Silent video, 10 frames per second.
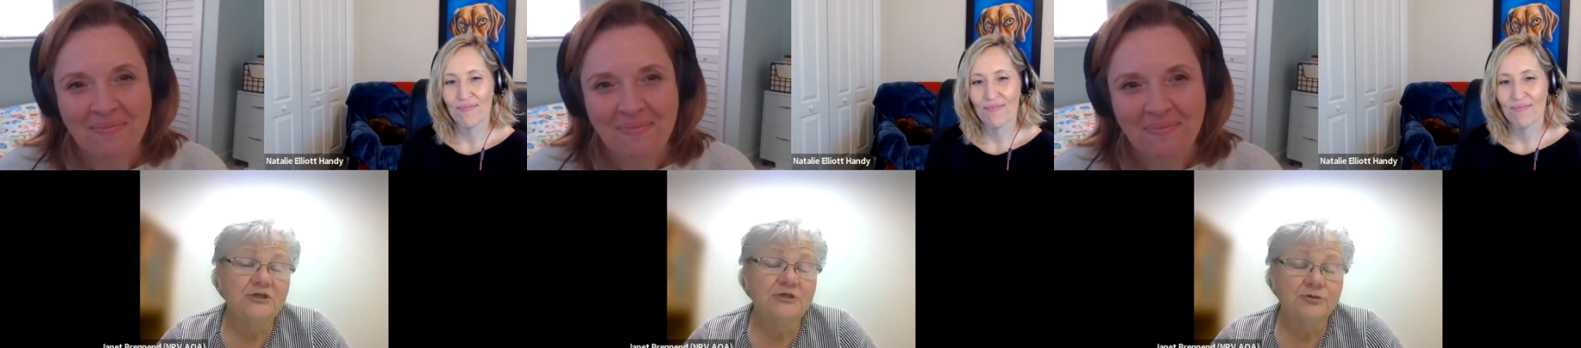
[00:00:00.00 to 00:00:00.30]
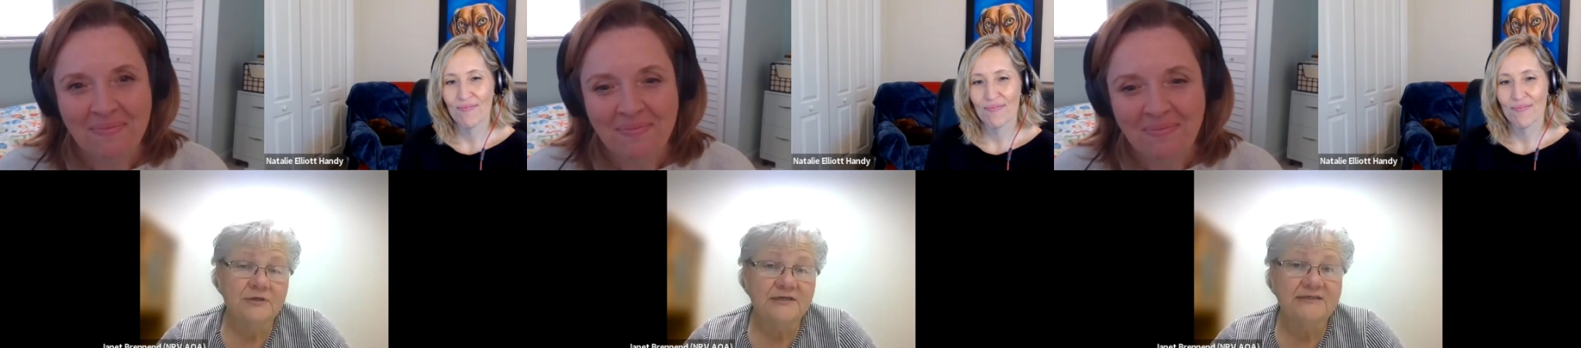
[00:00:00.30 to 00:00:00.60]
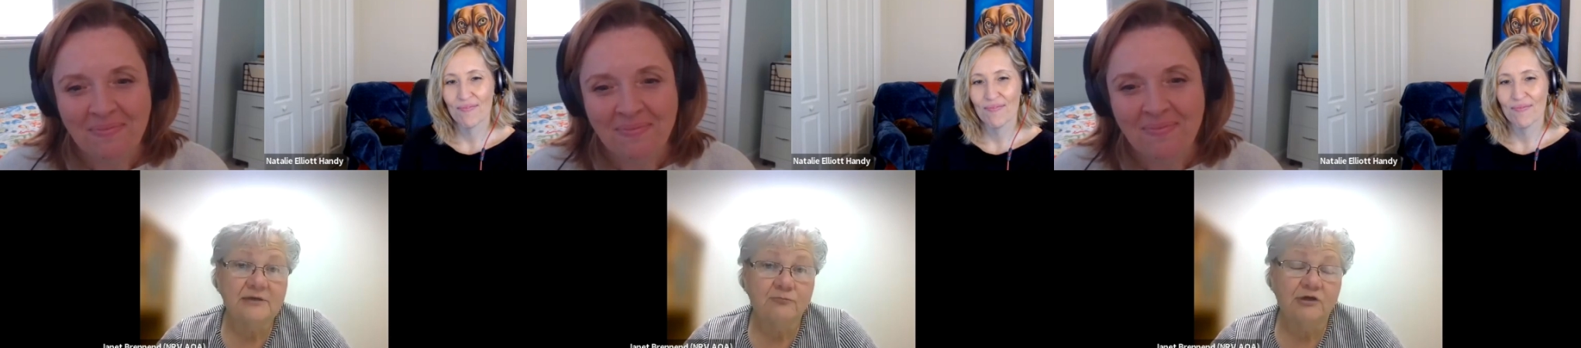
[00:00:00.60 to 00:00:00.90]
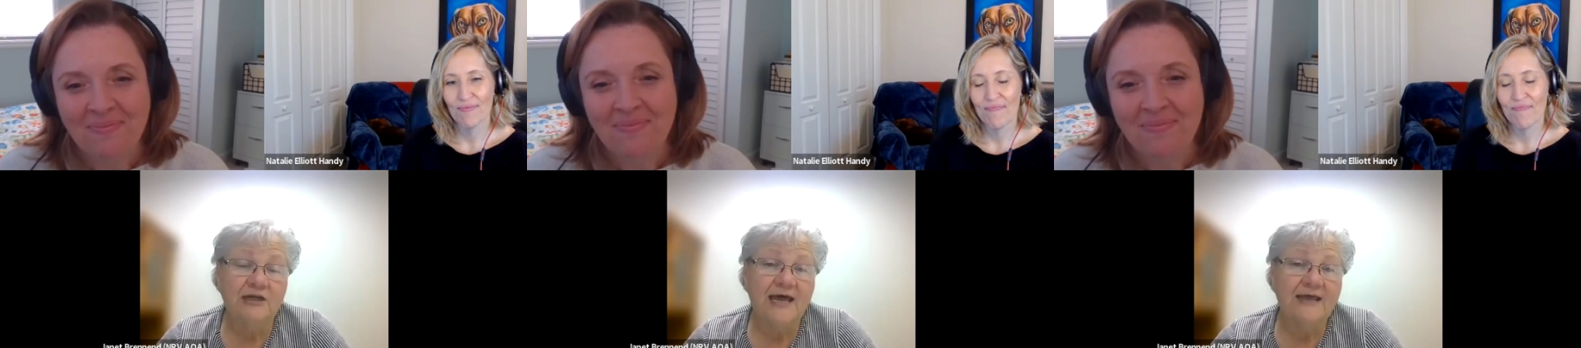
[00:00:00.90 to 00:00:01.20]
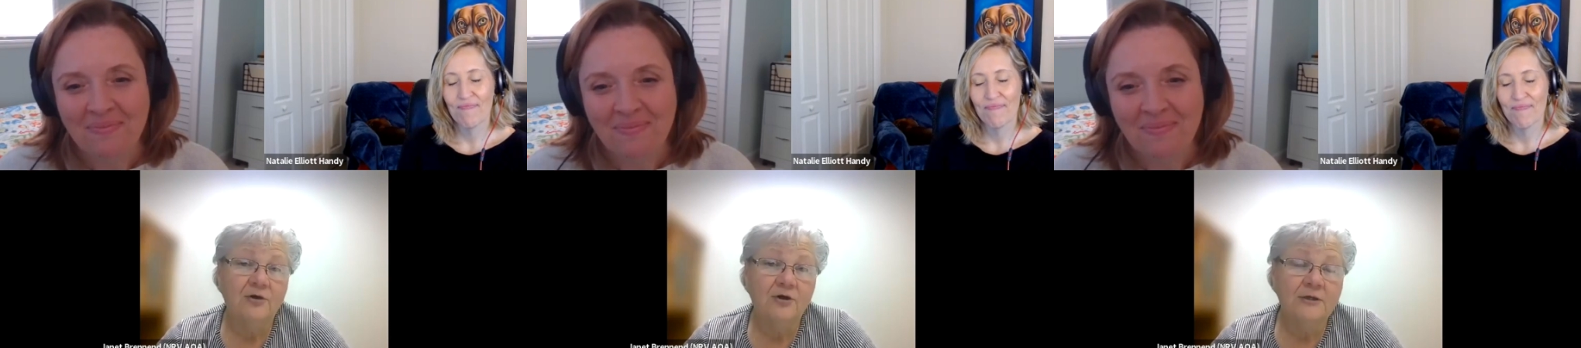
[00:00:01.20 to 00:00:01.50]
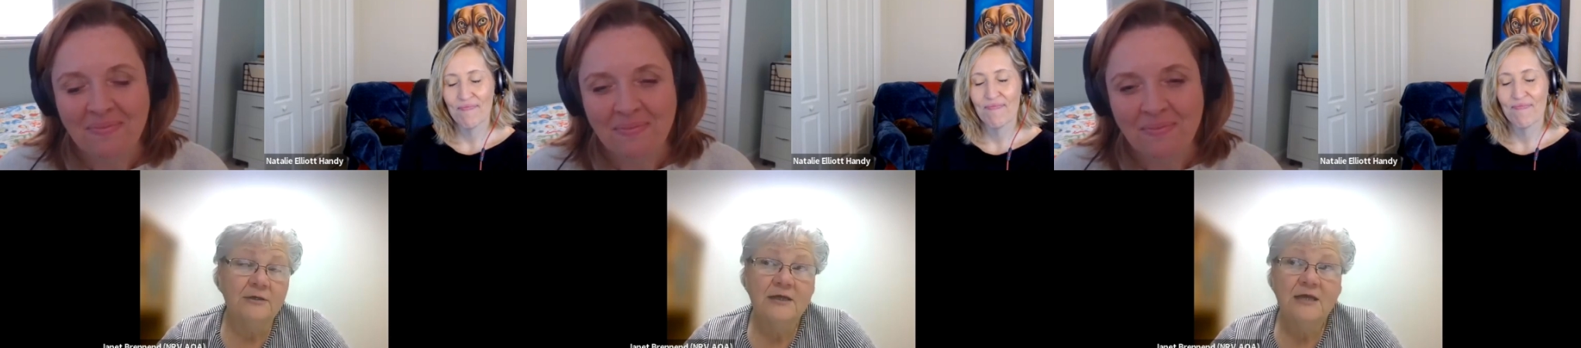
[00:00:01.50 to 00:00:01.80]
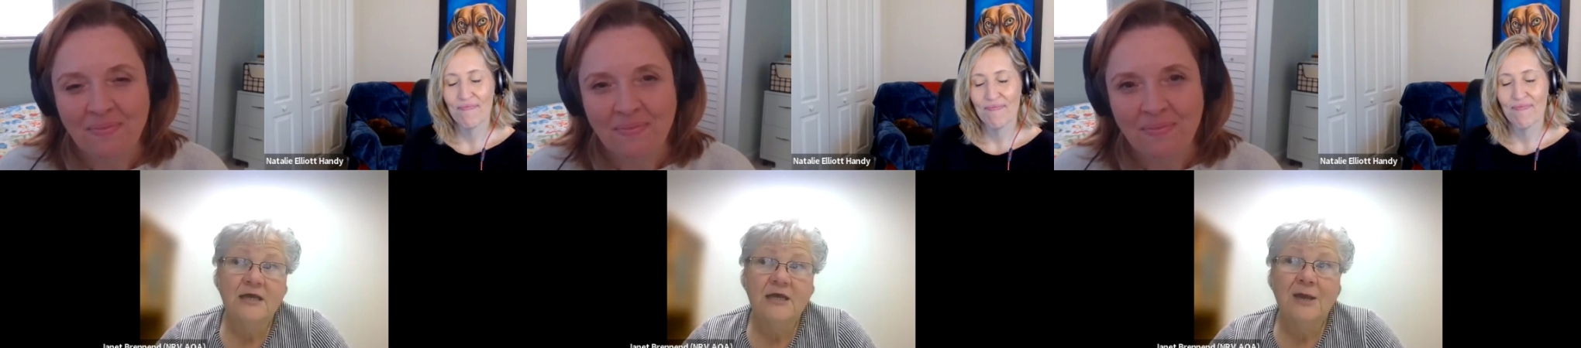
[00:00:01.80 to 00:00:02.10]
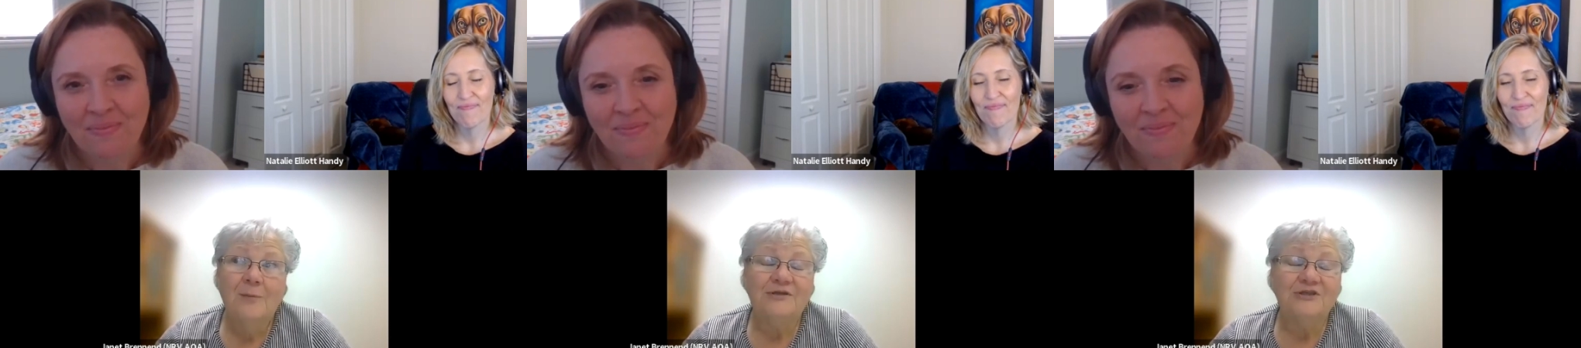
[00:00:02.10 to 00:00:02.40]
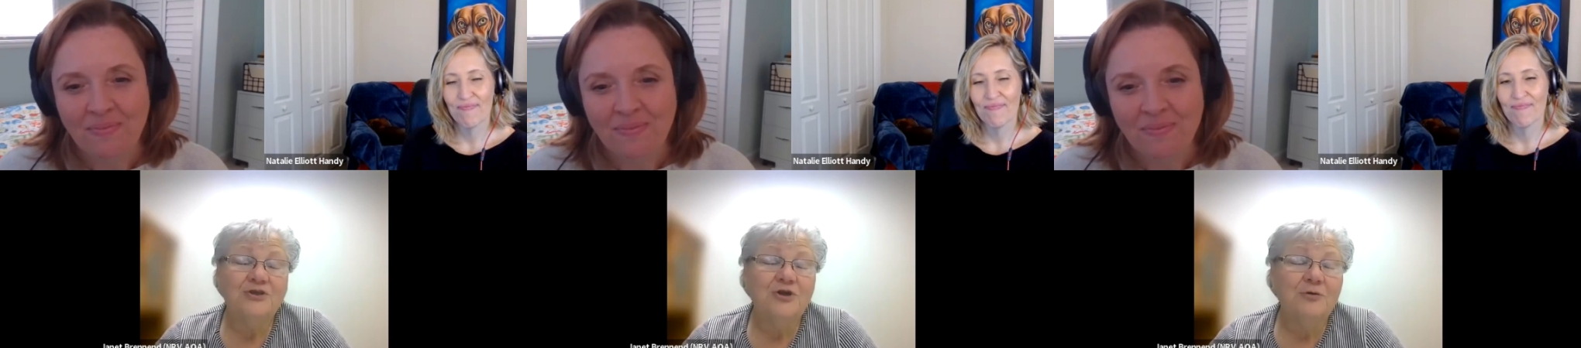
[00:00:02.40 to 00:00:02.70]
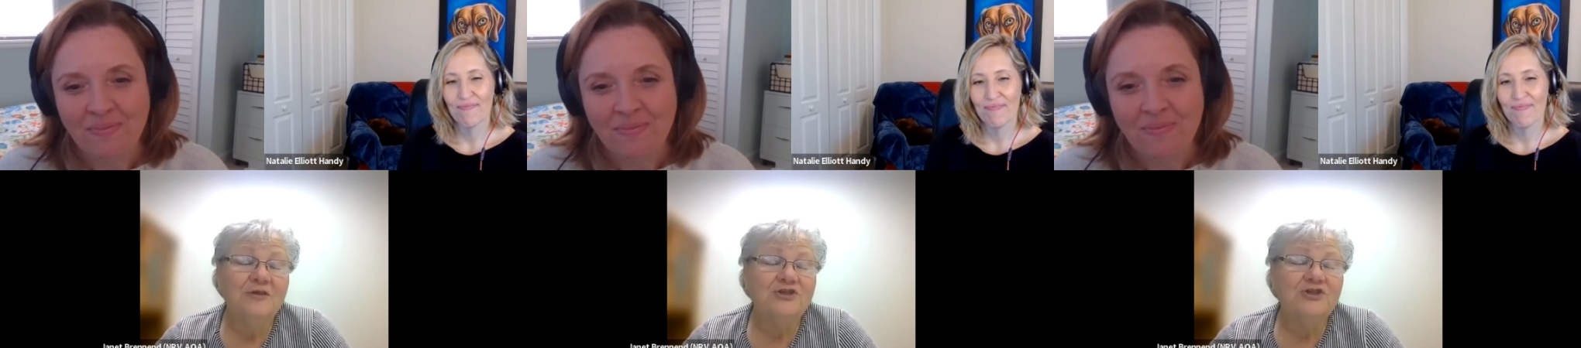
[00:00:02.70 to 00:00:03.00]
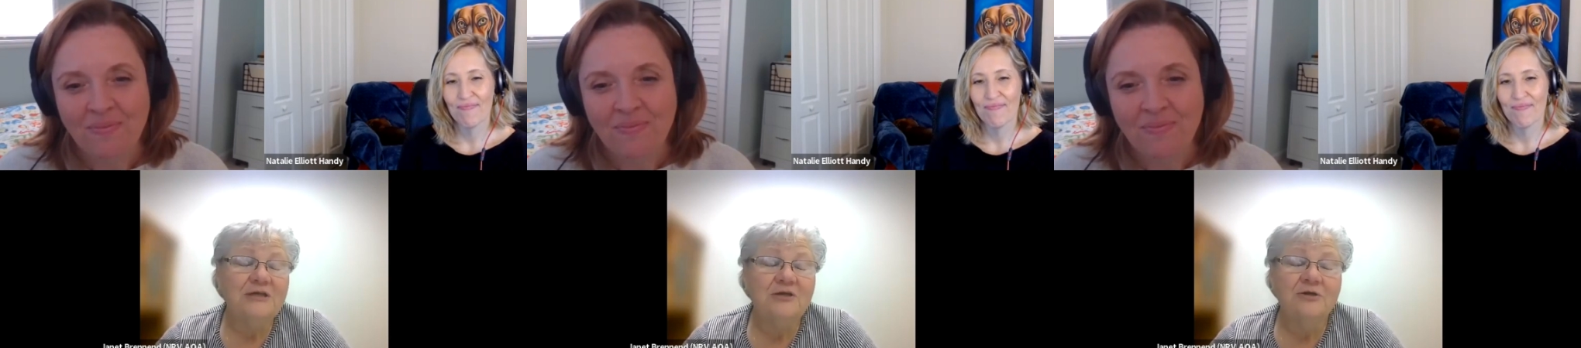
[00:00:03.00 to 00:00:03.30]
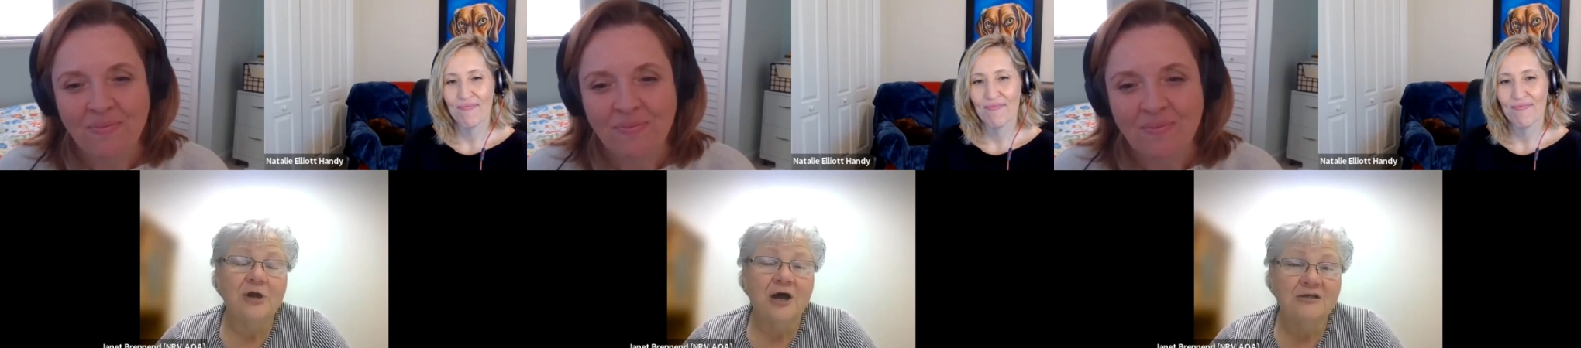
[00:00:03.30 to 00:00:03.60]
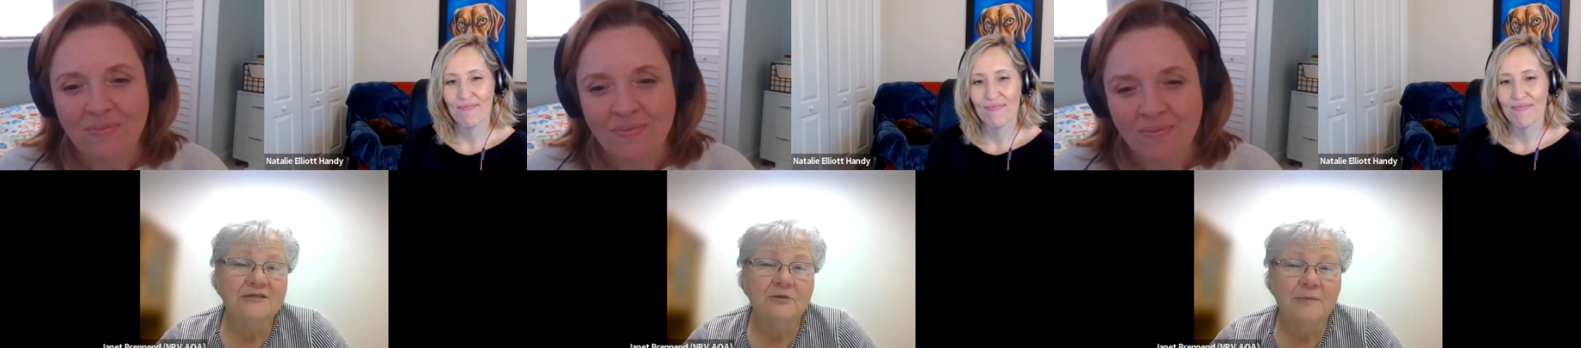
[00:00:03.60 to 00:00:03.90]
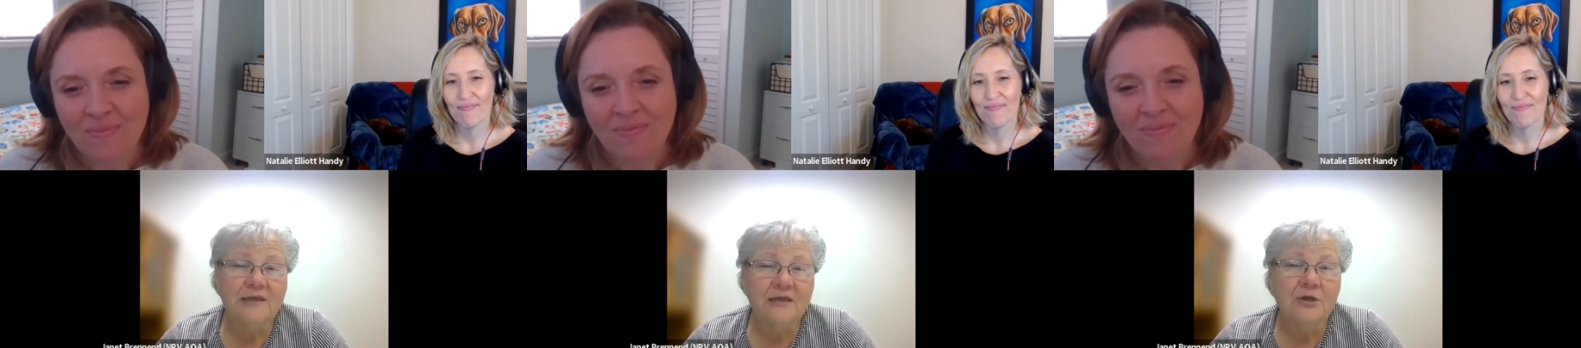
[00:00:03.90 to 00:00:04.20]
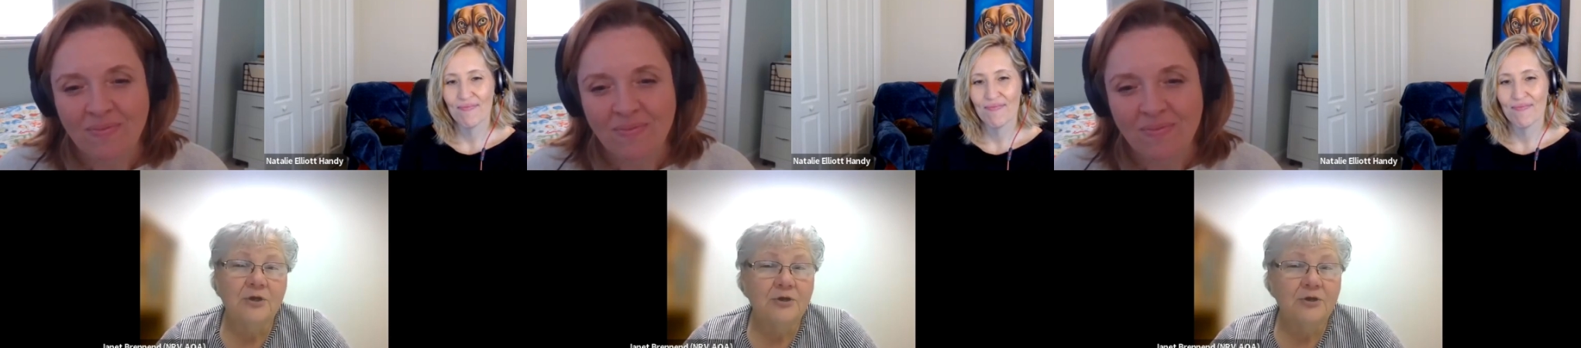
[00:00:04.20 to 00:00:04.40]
Speaker 1: could trust and rely on, but to know that she could also be